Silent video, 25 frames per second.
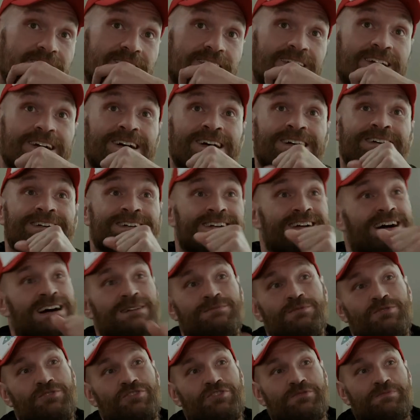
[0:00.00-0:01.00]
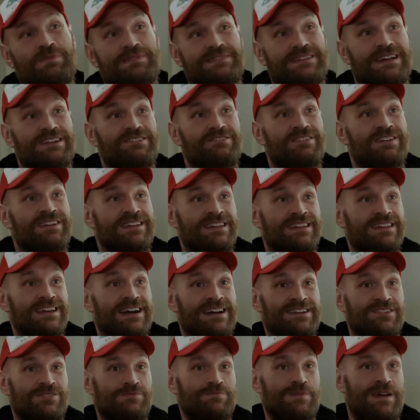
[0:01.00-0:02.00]
Yeah, I'm 100% ready.
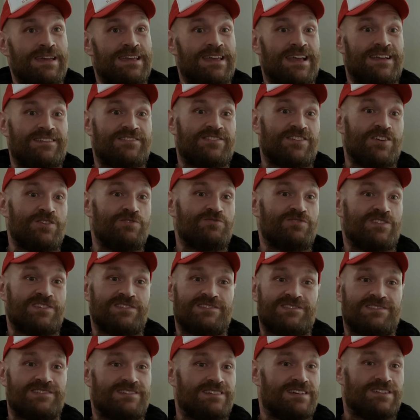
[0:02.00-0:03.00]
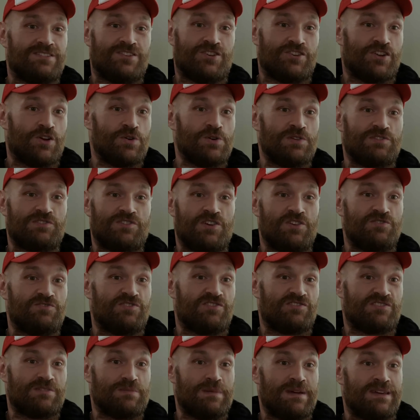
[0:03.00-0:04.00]
I don't make excuses. I've got no
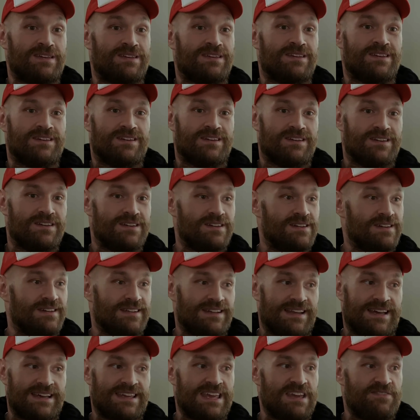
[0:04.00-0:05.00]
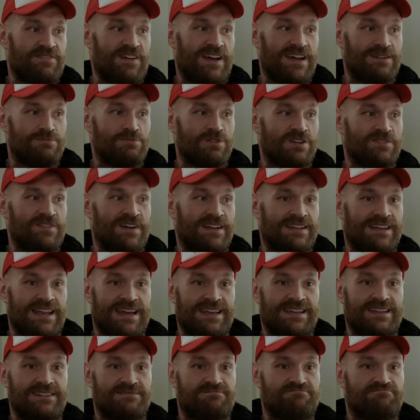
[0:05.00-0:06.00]
excuses to make. Like, if I would have had,
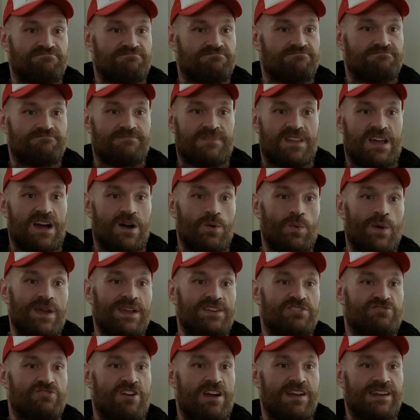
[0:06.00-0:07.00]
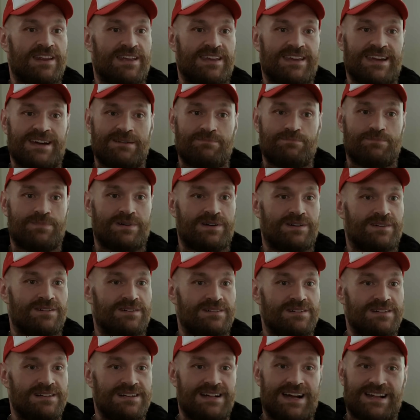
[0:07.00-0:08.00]
like, a week training camp,
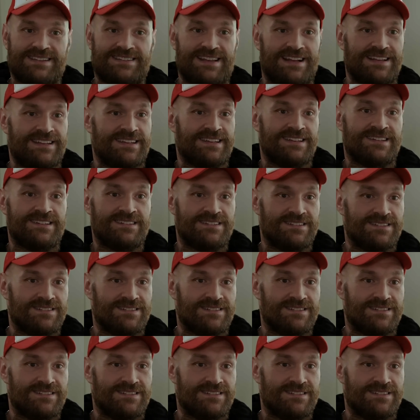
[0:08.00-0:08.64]
I tell you,